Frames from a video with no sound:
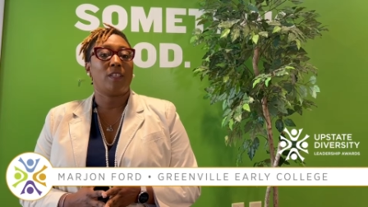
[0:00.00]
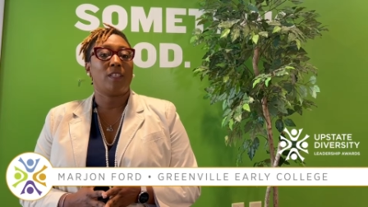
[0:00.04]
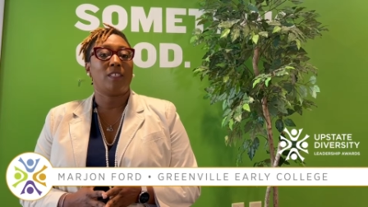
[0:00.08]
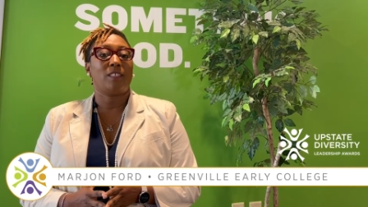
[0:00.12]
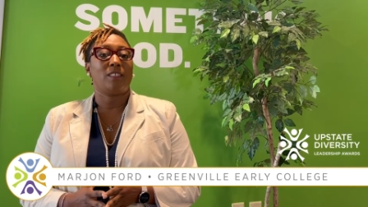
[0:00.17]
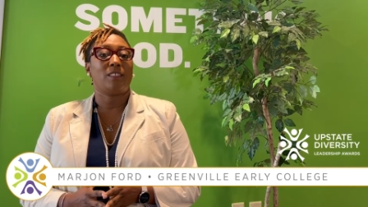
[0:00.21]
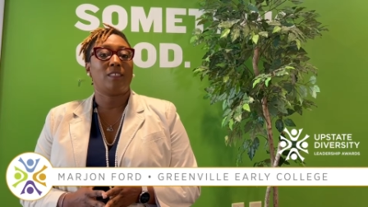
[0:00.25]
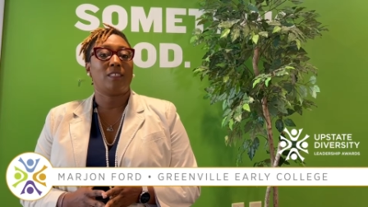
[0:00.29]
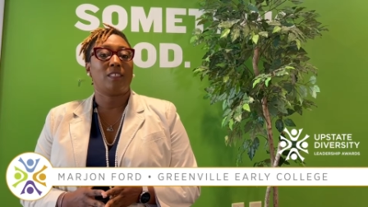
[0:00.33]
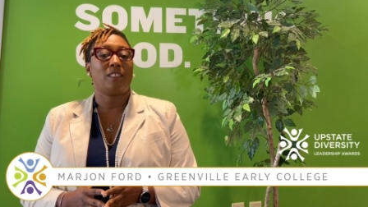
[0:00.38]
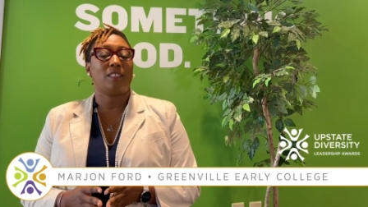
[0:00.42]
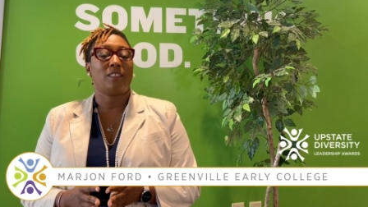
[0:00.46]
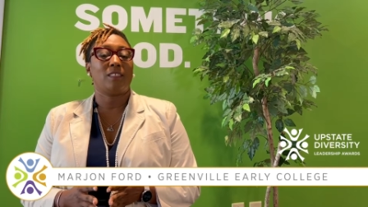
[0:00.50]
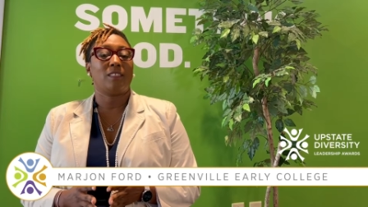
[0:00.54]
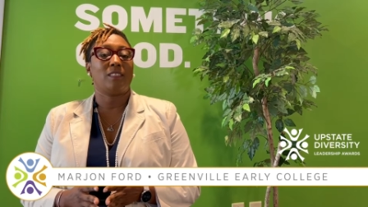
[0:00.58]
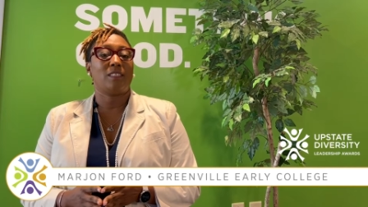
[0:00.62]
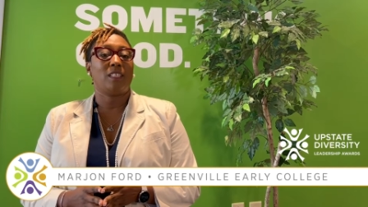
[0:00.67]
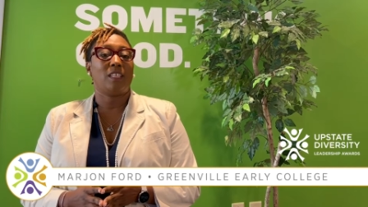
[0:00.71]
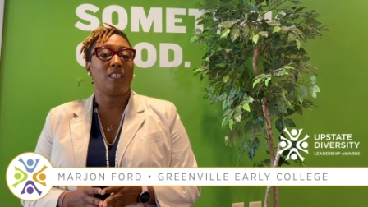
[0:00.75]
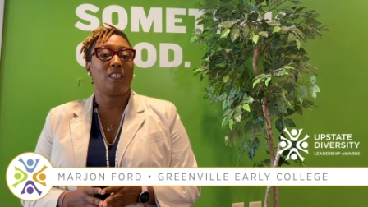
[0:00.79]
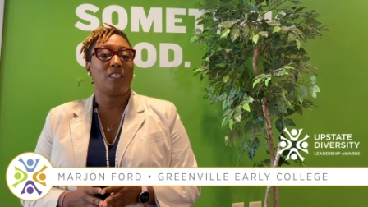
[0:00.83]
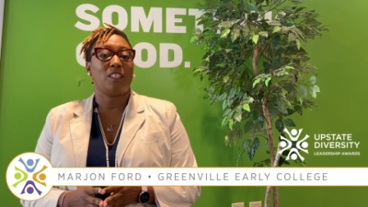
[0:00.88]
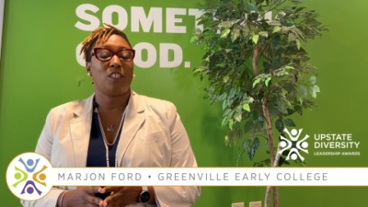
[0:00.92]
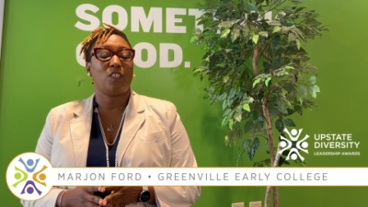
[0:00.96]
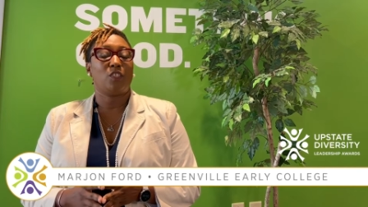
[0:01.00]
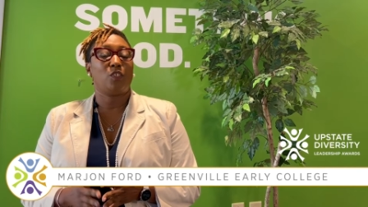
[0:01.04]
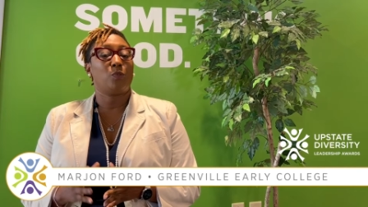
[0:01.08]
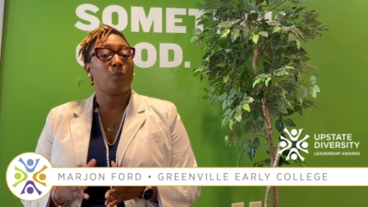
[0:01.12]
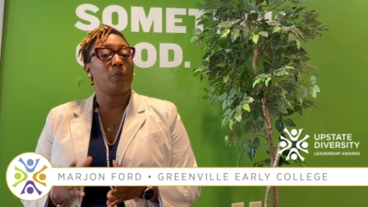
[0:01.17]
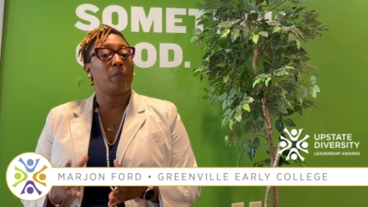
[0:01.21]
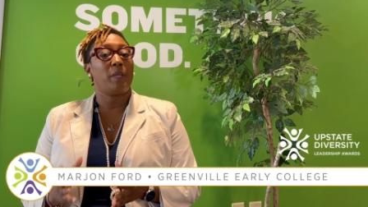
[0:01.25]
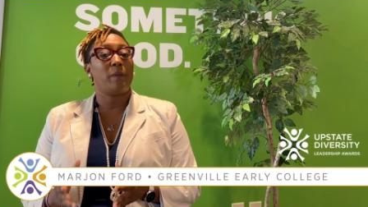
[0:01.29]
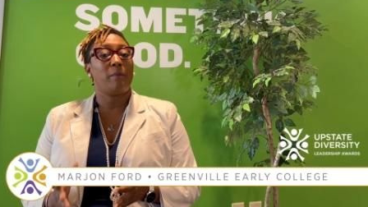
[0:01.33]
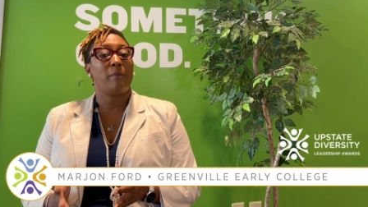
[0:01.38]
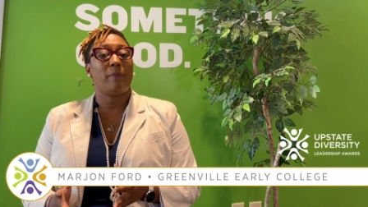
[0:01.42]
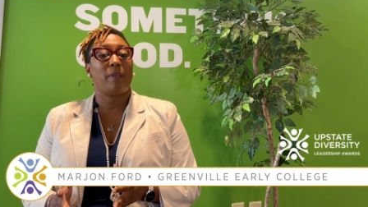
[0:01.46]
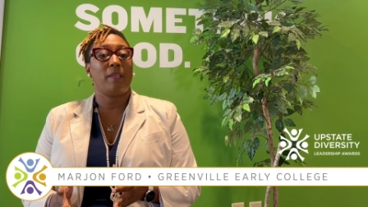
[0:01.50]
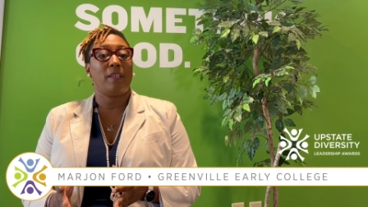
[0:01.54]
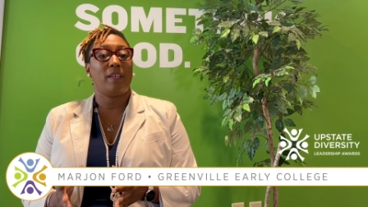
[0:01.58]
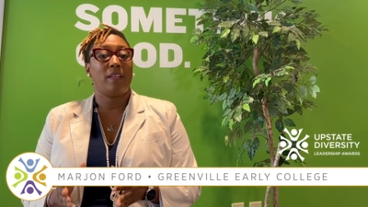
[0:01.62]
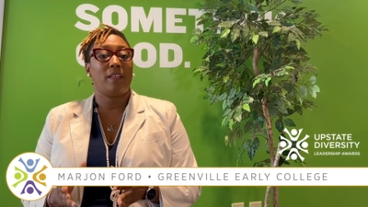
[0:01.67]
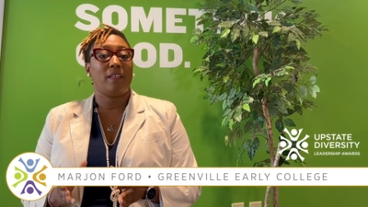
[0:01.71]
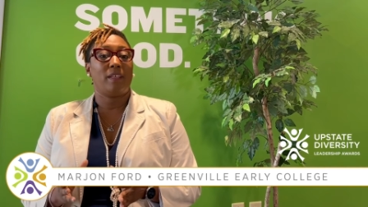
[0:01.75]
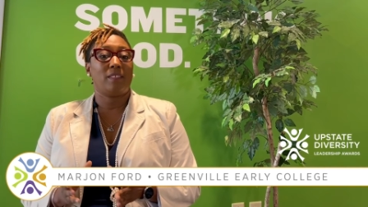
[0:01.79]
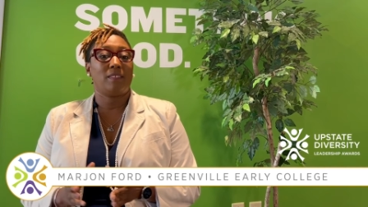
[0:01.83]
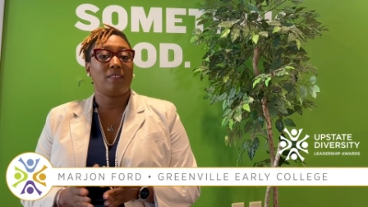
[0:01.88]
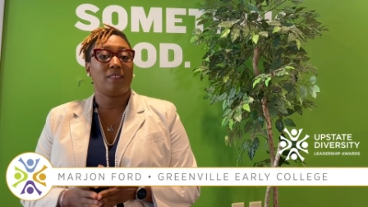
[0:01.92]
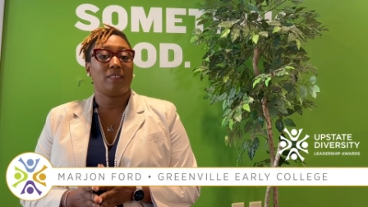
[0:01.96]
us to continue to dream
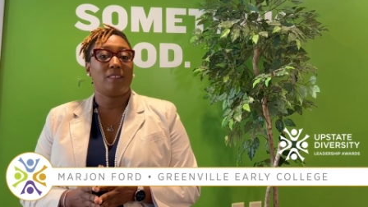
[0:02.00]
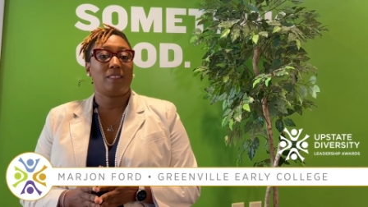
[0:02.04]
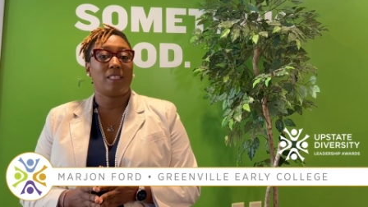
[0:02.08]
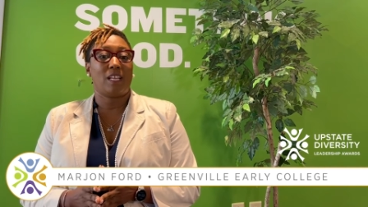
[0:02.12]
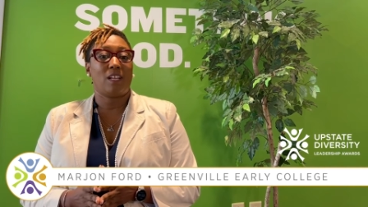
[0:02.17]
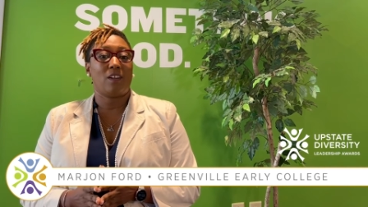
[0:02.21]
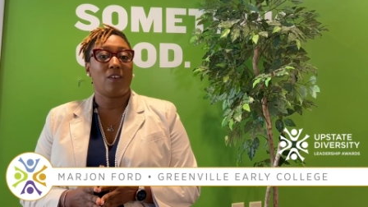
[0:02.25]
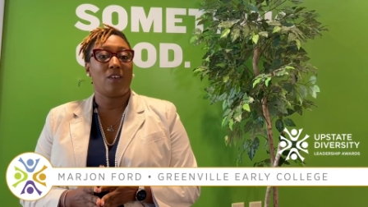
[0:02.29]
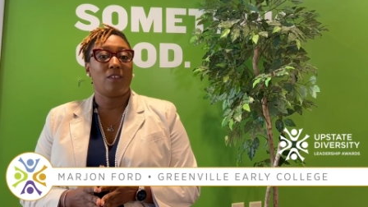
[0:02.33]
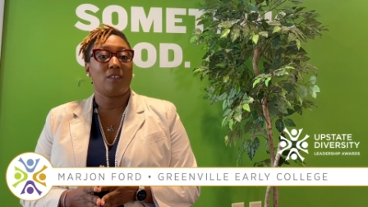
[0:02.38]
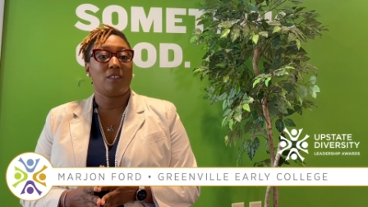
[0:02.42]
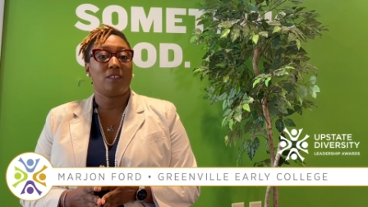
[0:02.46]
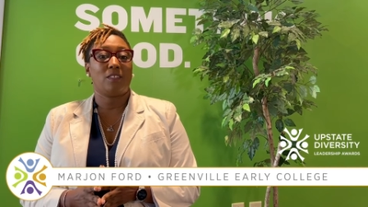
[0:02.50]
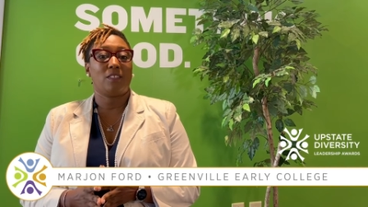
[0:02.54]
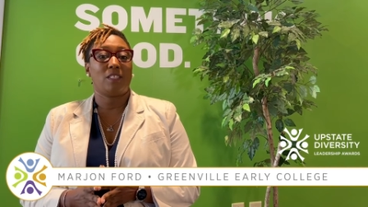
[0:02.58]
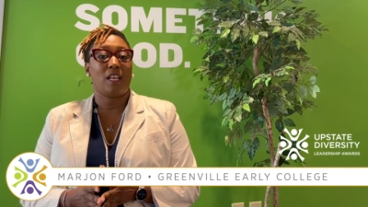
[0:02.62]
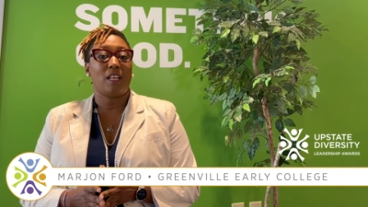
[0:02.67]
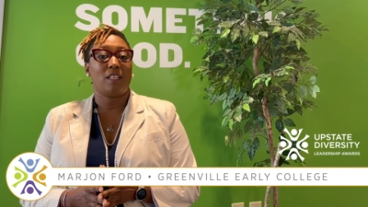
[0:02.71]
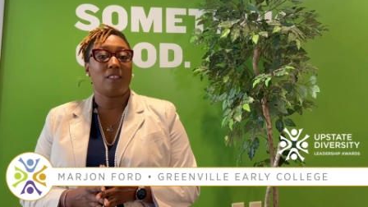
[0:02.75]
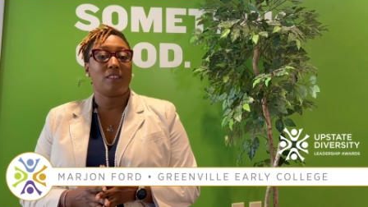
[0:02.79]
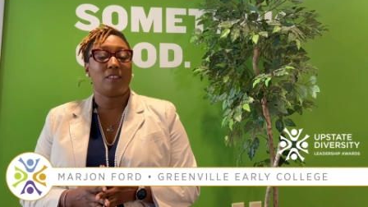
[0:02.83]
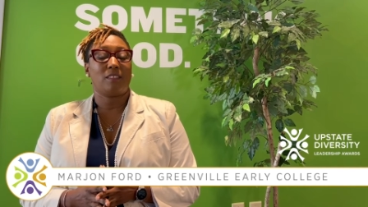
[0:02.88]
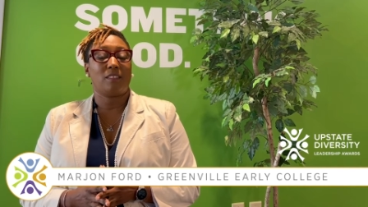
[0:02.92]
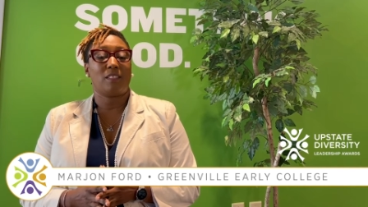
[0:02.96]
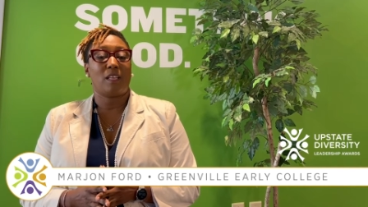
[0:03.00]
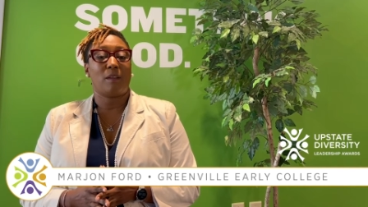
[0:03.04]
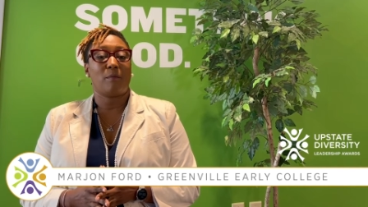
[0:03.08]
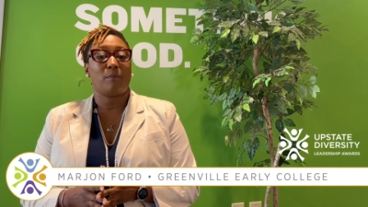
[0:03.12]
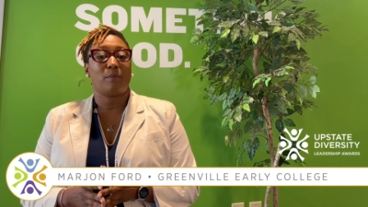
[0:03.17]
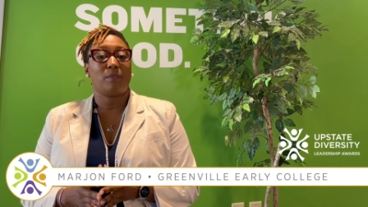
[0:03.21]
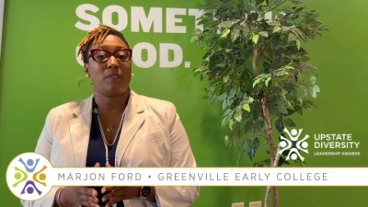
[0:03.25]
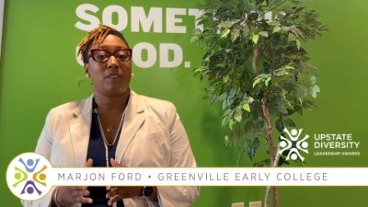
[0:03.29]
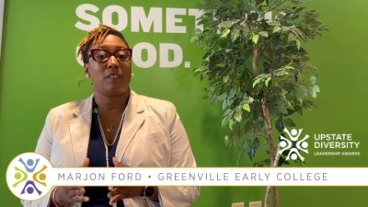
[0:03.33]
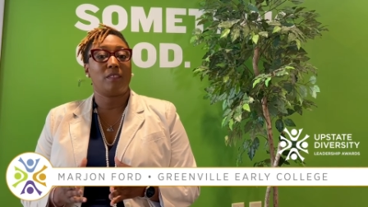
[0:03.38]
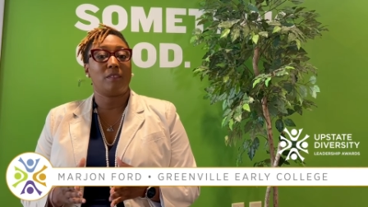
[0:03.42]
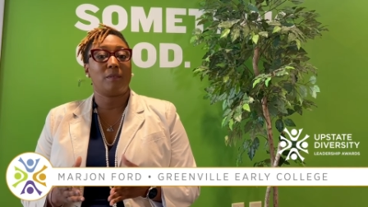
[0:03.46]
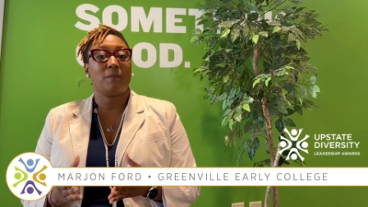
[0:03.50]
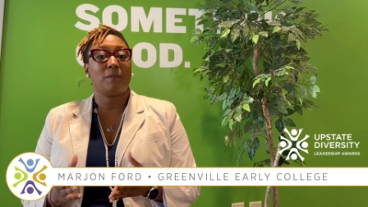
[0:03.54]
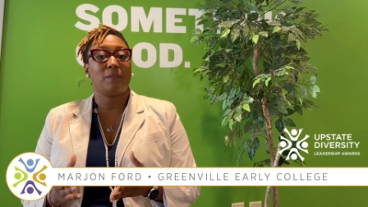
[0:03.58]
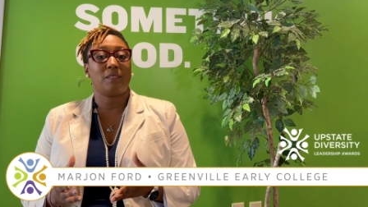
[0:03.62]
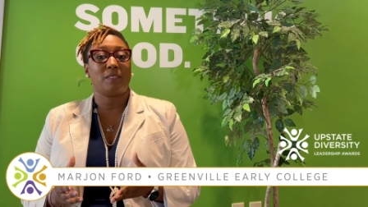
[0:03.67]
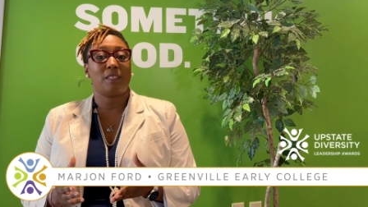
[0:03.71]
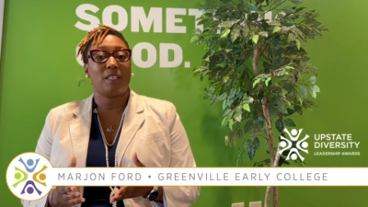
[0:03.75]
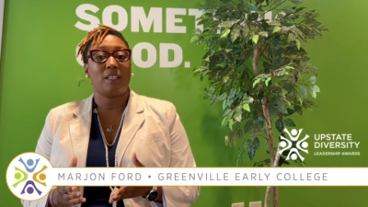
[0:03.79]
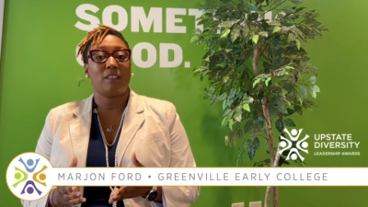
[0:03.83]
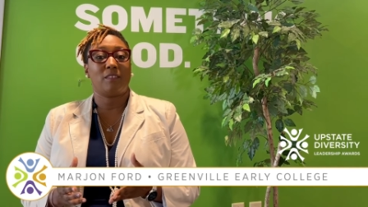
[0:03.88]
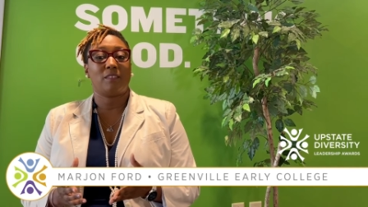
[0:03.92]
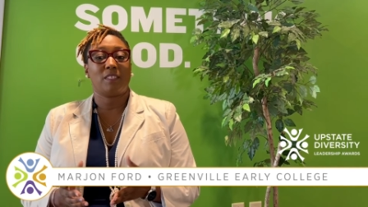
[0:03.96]
big and to take on the challenges that present
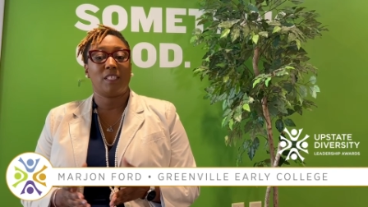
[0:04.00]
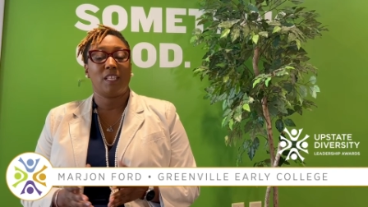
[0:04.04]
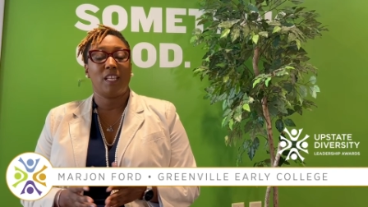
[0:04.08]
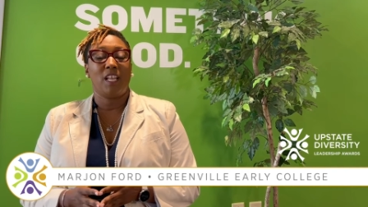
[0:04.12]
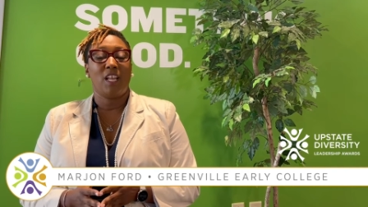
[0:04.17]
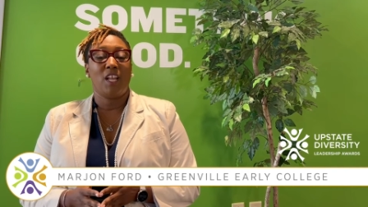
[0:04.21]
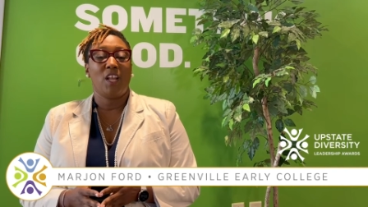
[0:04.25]
themselves.